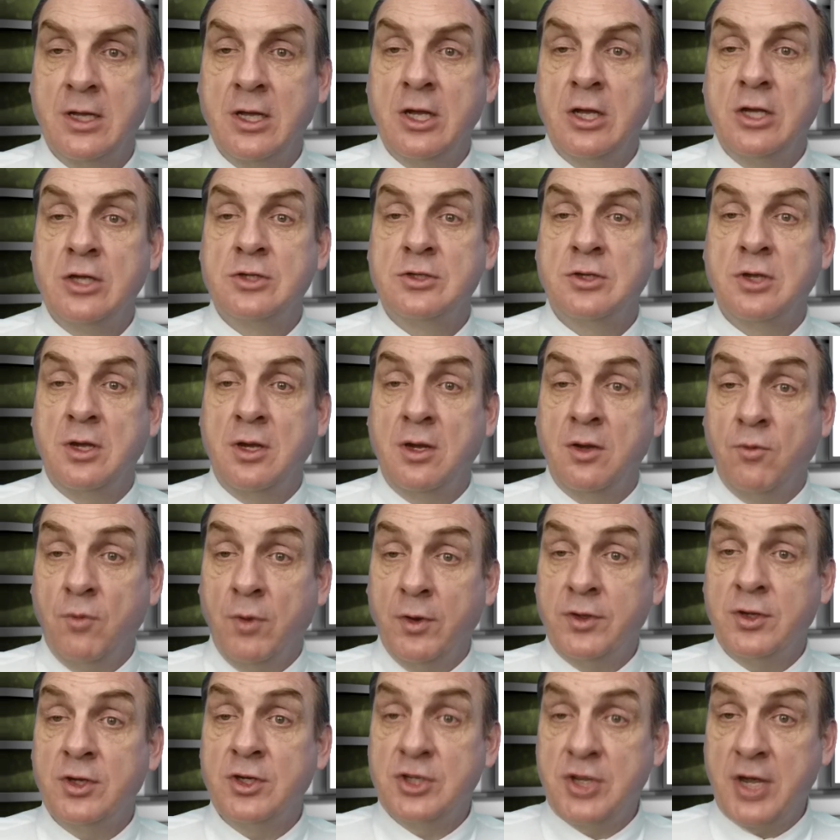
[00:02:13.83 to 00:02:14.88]
So you
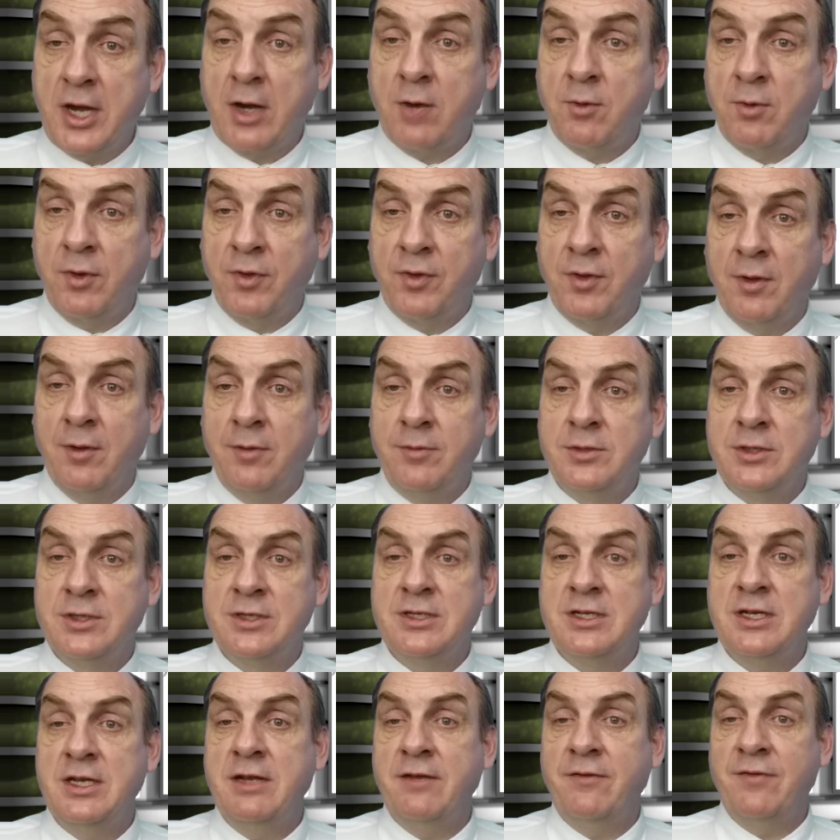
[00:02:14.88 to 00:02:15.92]
want to check with them to
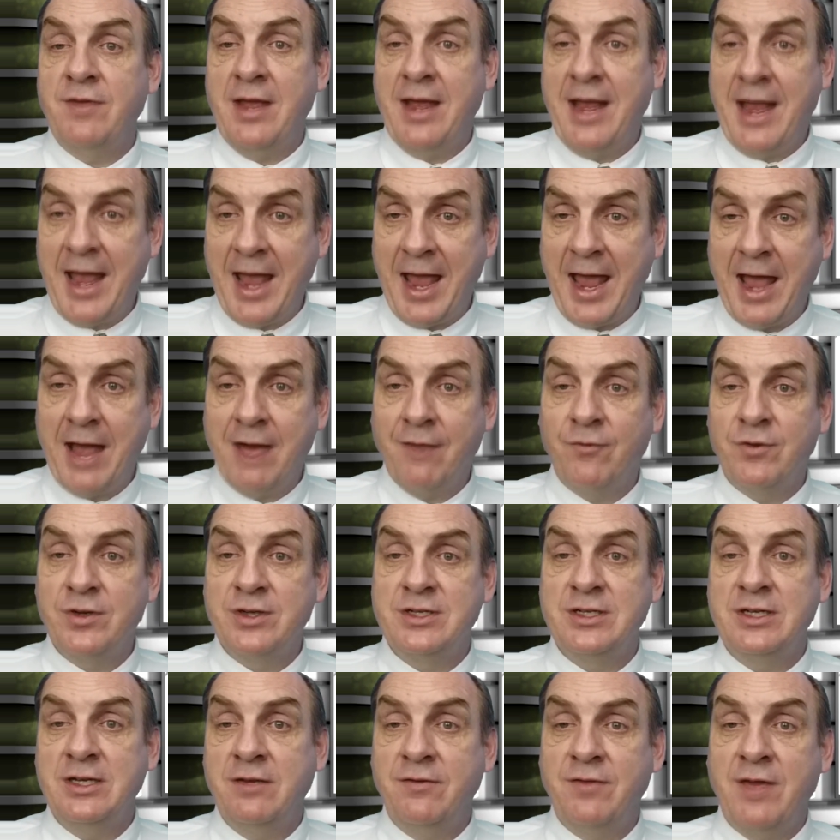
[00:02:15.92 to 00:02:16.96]
see if they have
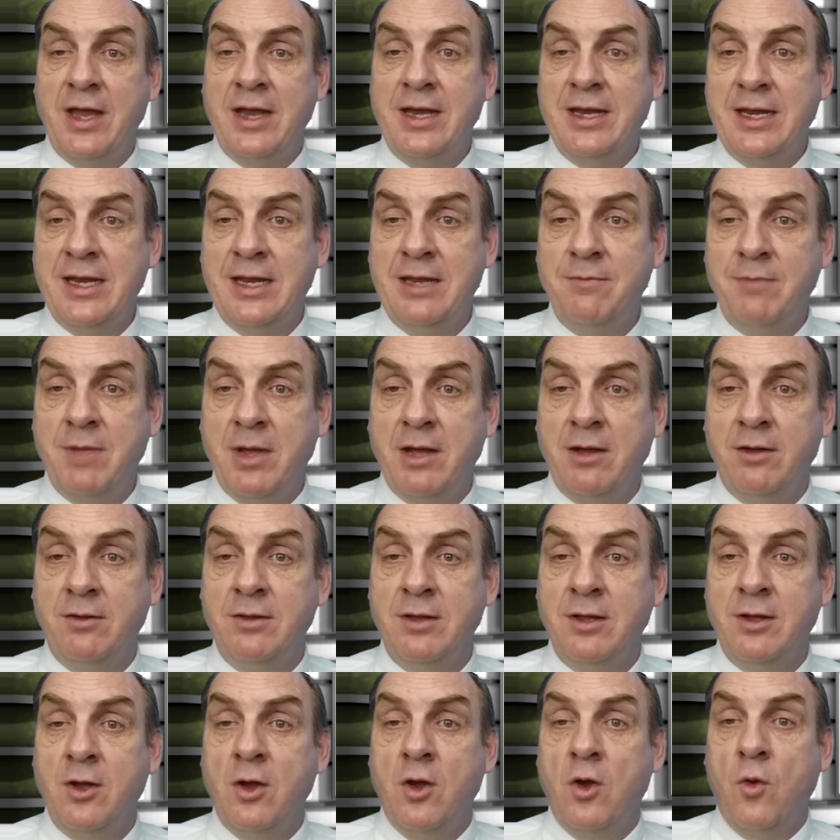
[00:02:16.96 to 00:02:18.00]
received that email
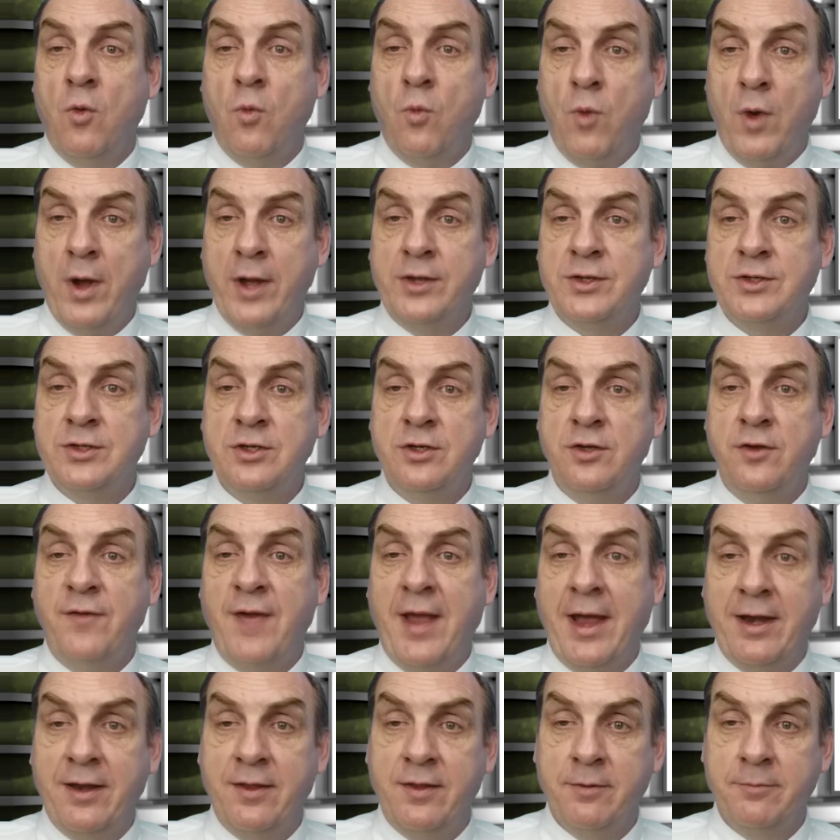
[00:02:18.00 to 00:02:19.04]
once you've
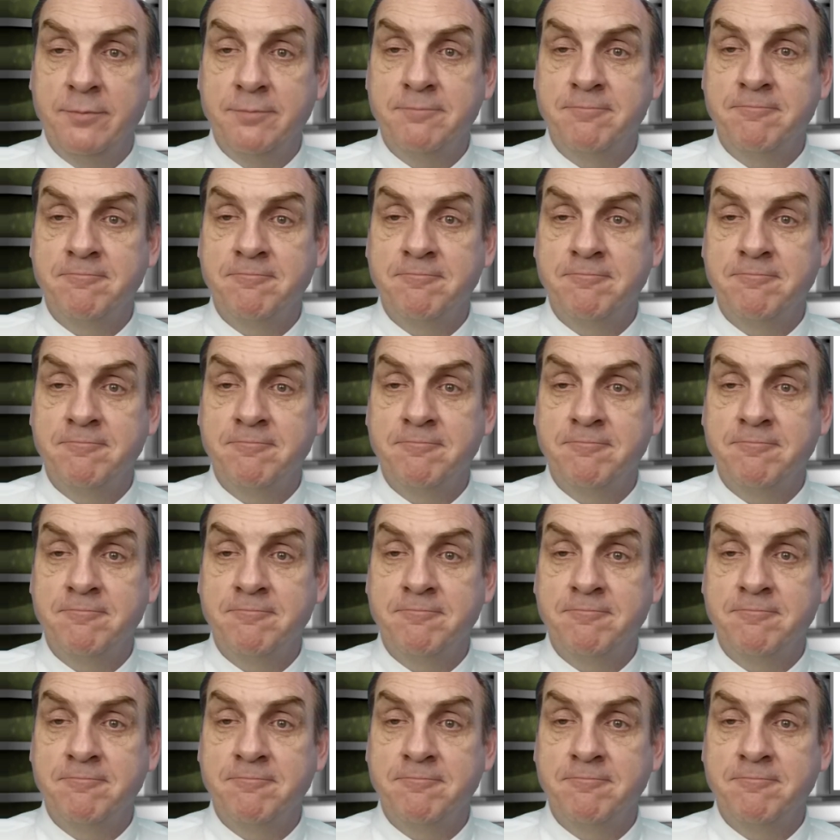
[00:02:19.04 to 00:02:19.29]
added them.